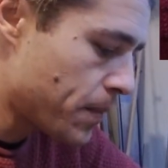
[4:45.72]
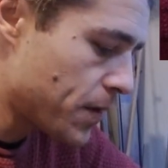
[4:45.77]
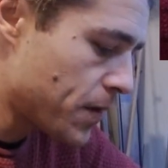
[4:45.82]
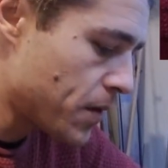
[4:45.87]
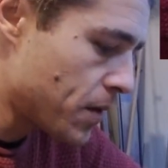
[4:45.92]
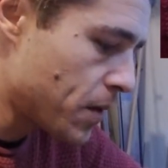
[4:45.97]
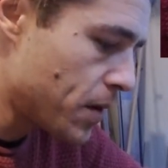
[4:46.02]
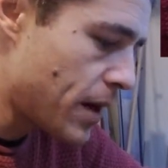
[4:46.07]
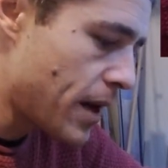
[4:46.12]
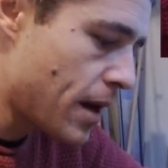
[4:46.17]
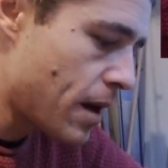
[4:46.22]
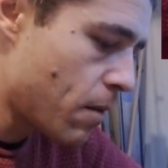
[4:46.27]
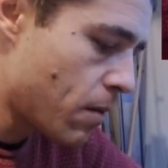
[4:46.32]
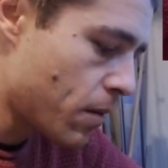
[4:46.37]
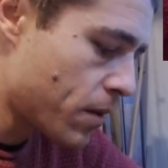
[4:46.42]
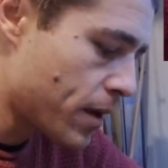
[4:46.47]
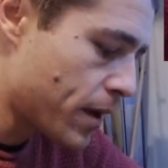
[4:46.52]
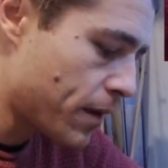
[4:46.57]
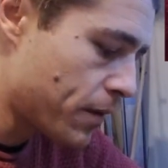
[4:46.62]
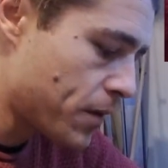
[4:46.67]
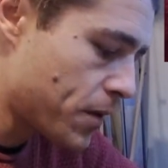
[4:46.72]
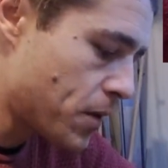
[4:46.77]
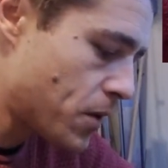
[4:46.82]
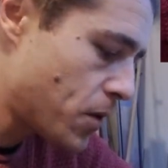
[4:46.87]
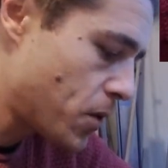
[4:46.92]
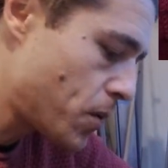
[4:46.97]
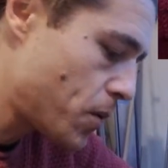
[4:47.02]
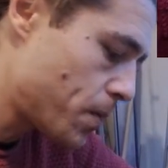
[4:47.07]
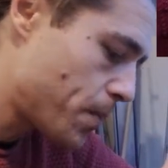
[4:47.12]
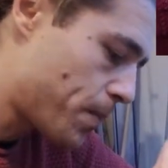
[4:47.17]
So now what I have to
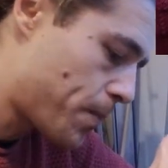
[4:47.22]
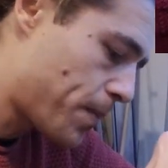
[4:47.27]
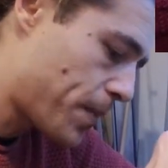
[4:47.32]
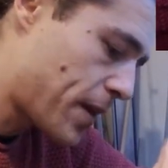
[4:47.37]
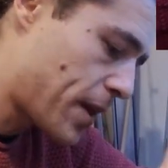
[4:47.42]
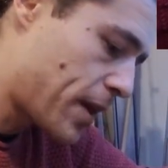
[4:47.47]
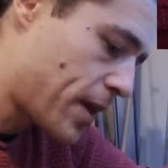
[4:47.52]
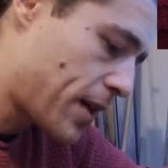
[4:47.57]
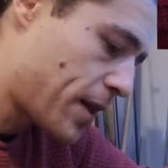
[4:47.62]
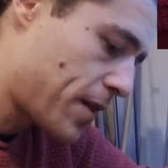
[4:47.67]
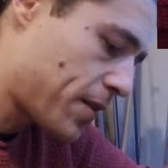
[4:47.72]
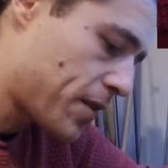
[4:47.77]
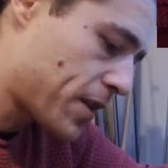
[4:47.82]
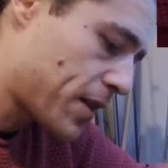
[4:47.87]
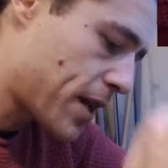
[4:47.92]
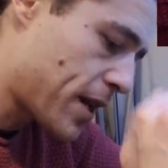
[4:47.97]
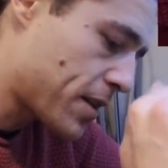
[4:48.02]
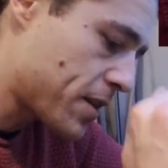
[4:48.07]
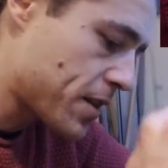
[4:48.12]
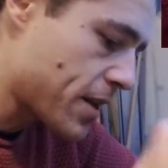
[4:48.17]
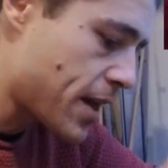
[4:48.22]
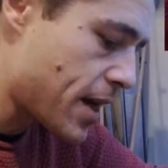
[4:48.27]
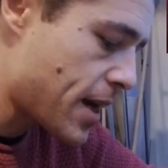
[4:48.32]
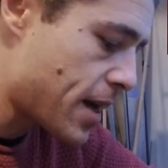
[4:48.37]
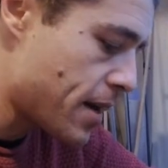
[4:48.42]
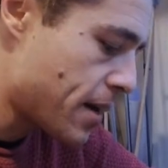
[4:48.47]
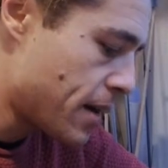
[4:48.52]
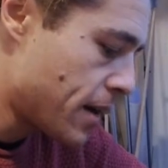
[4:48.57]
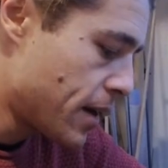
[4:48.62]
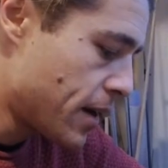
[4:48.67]
do is attach
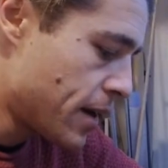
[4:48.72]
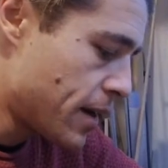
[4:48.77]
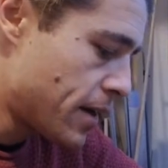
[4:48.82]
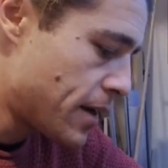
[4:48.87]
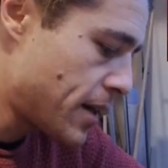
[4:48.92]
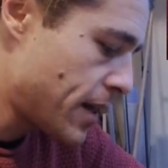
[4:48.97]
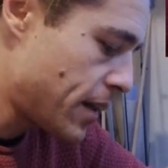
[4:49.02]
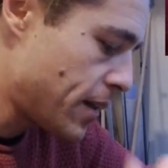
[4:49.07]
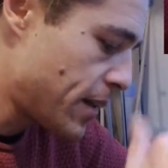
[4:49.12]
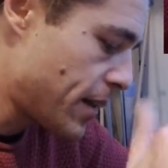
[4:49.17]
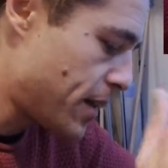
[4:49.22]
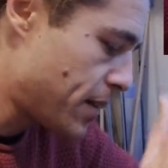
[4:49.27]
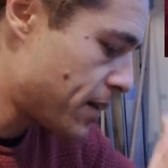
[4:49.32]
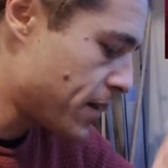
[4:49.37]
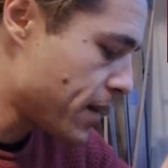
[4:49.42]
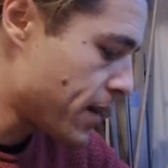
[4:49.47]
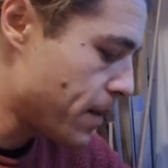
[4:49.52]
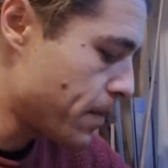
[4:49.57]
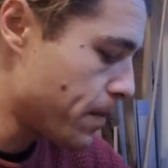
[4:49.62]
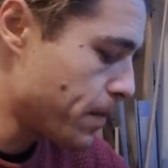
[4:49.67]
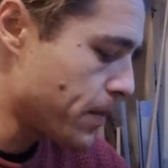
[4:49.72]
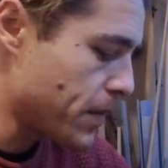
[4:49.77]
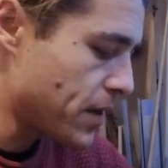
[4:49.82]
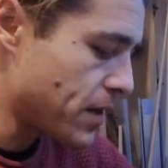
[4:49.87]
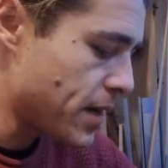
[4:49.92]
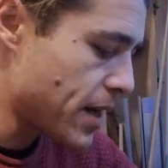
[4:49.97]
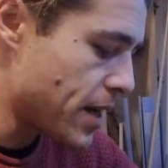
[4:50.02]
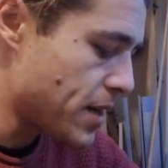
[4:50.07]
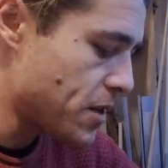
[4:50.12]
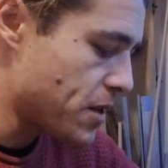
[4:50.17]
that, tin these up,
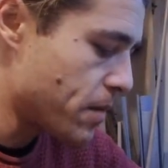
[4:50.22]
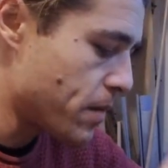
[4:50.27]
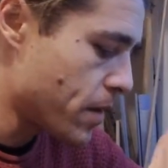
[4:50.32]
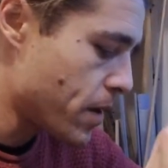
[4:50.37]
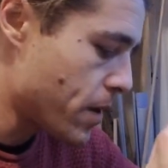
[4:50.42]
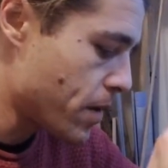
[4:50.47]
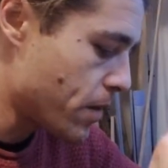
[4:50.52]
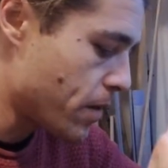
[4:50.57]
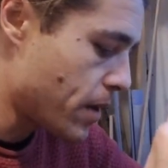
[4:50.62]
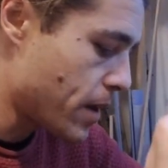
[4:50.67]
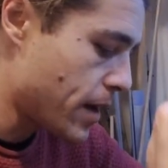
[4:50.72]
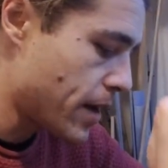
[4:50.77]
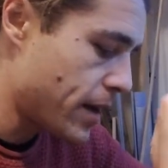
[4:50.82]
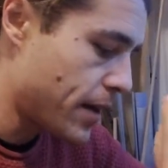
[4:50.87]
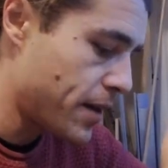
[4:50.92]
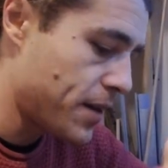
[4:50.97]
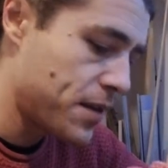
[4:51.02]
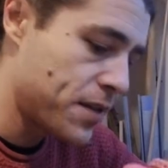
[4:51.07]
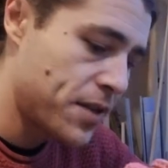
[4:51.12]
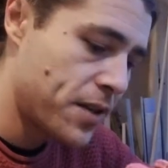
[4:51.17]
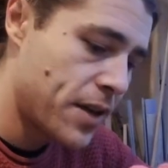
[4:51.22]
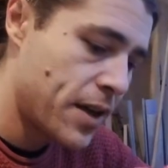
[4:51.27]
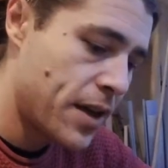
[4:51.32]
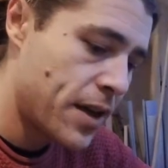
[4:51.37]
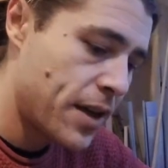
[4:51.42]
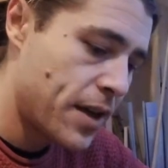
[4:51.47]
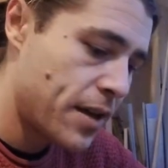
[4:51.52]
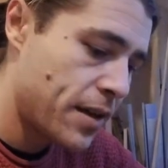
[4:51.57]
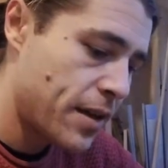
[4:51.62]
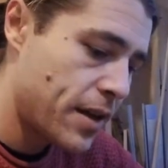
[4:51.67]
attach the motor wires,
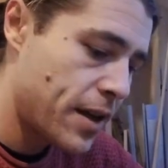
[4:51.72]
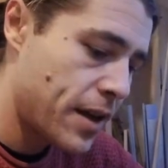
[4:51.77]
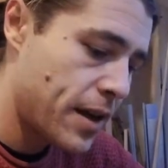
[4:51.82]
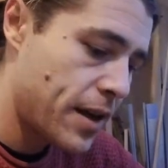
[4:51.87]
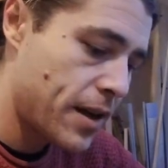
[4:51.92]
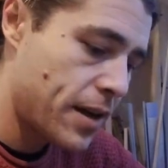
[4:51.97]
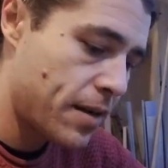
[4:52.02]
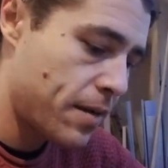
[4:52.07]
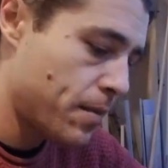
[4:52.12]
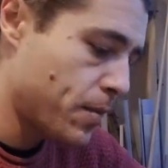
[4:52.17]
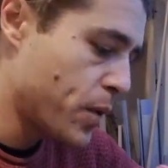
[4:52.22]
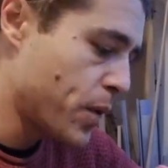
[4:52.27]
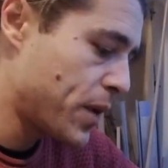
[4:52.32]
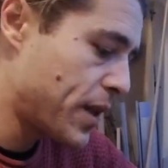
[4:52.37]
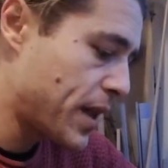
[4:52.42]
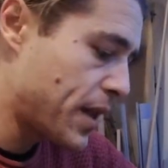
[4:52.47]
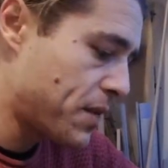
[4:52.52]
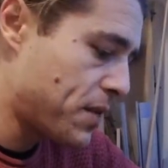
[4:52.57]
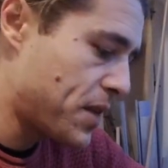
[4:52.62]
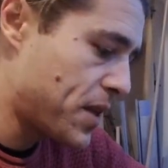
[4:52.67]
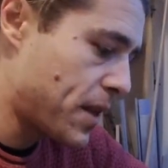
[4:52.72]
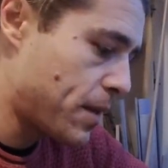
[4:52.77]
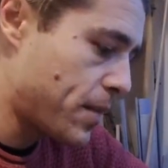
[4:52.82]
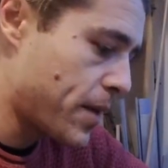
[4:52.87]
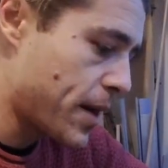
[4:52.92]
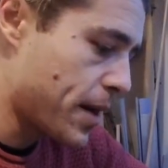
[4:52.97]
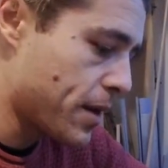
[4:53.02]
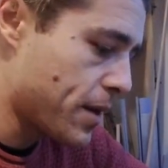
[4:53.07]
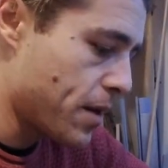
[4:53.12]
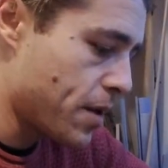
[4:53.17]
then put the FC
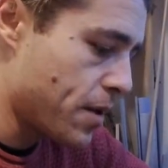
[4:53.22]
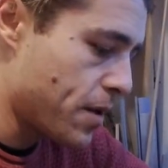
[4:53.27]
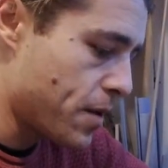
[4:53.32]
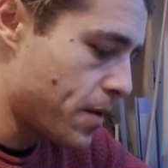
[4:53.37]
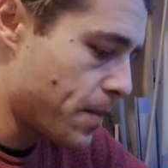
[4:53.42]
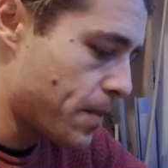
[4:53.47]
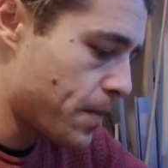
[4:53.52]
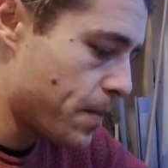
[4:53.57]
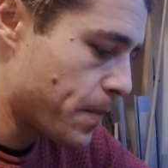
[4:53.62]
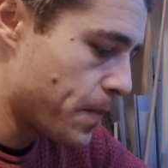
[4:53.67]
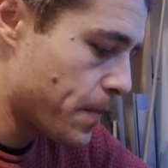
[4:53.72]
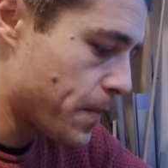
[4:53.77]
back on